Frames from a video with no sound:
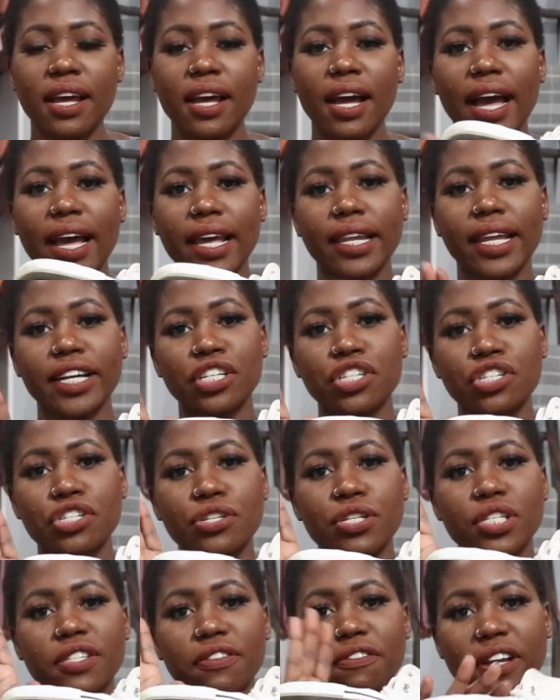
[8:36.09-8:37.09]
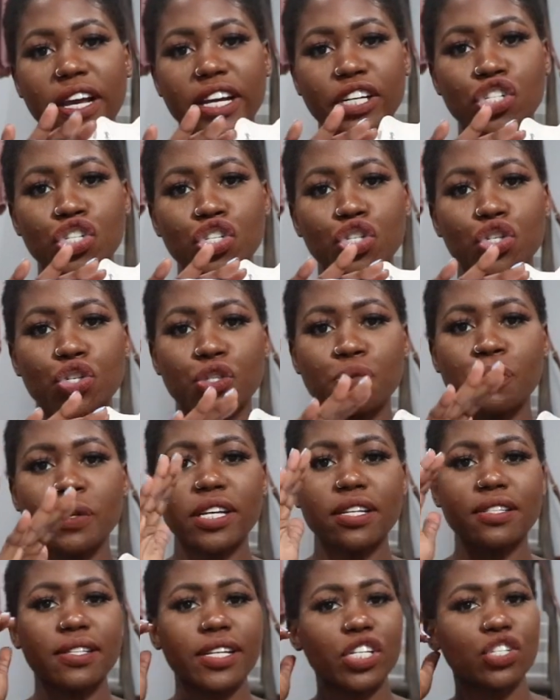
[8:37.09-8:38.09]
I like to use flat shoes
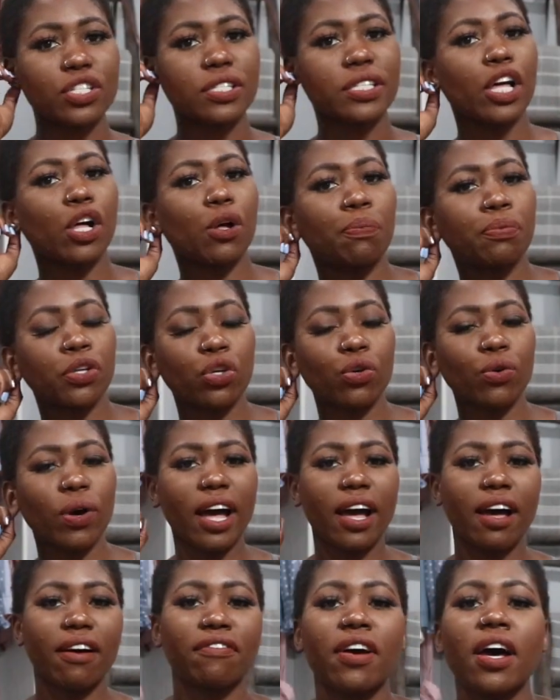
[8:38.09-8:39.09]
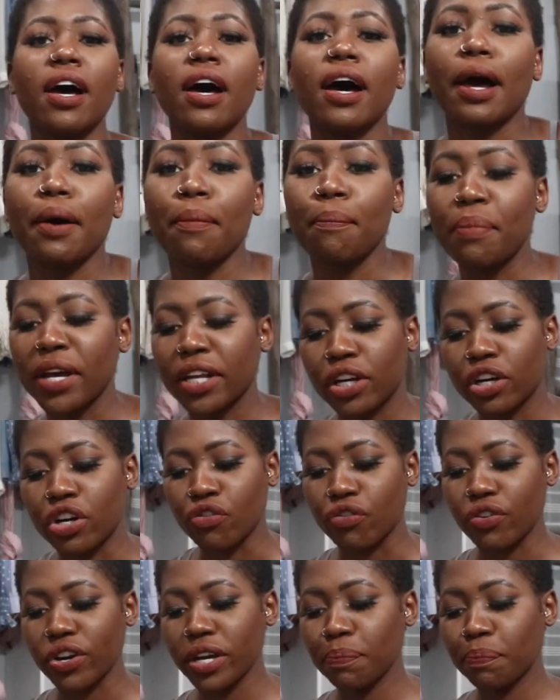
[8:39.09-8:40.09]
because they just help you have a better
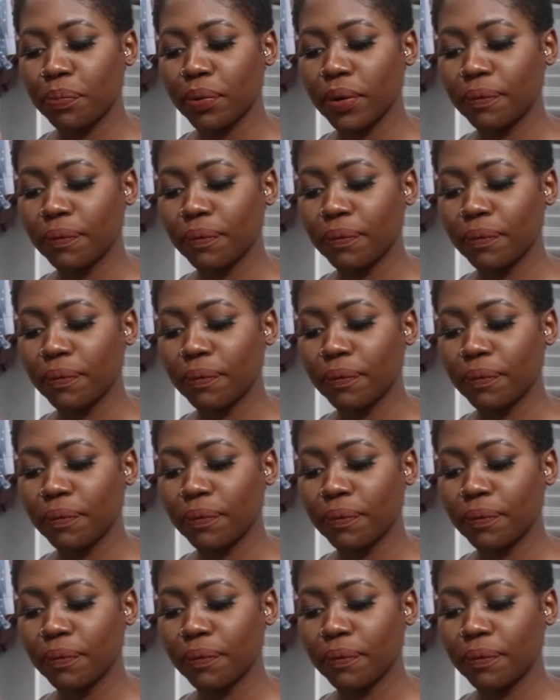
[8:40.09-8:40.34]
grip.